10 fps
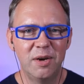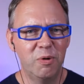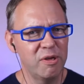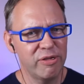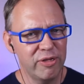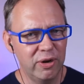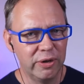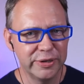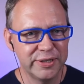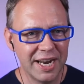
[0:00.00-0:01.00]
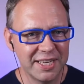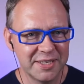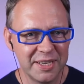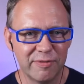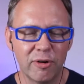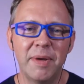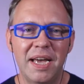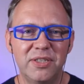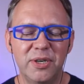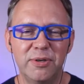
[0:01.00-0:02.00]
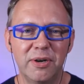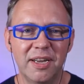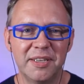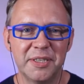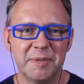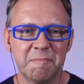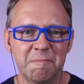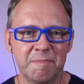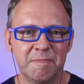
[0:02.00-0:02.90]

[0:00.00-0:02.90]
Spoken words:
with Lukasz Zelezny from SEO.London.